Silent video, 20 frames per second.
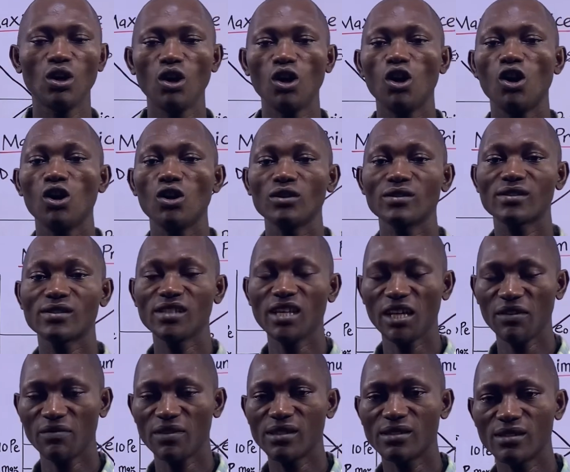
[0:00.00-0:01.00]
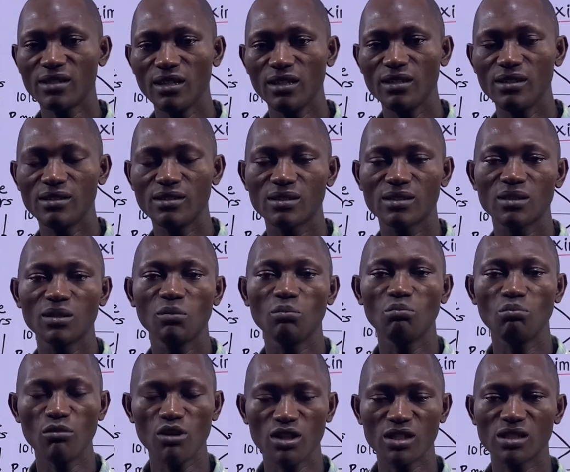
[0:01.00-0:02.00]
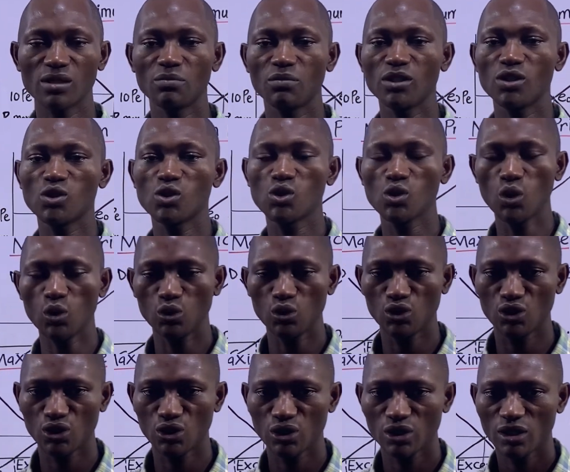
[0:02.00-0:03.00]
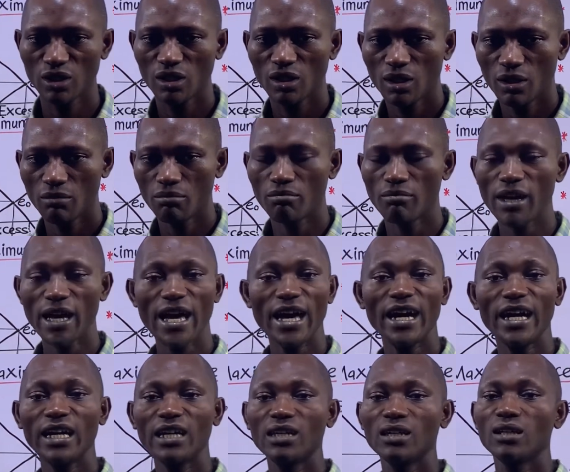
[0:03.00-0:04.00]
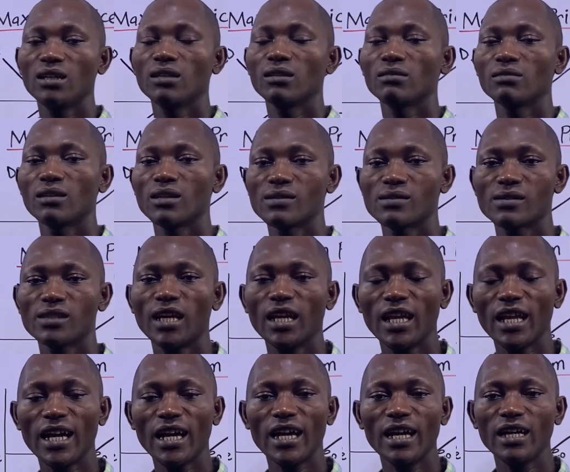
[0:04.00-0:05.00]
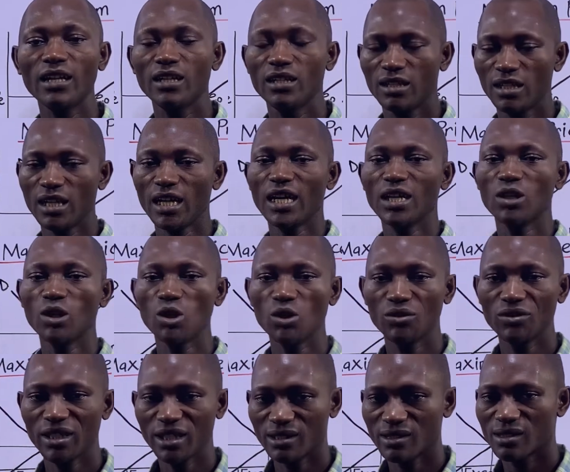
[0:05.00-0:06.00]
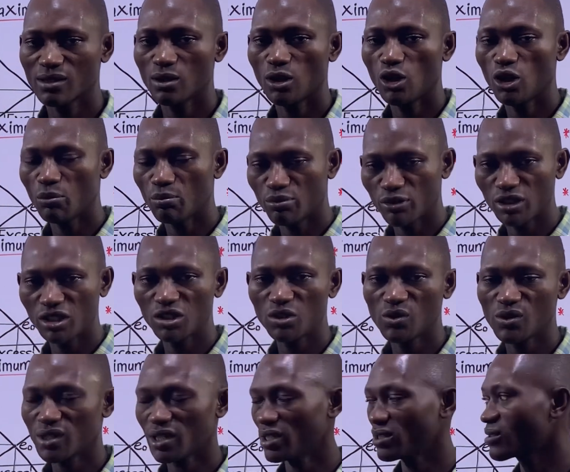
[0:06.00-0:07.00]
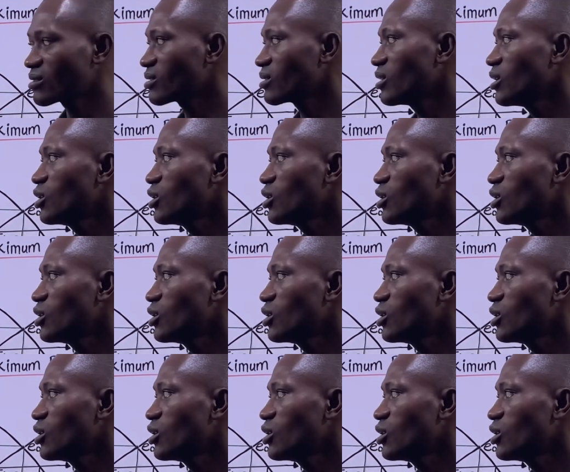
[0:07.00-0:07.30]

or services must be sold by the seller and all that, or producers.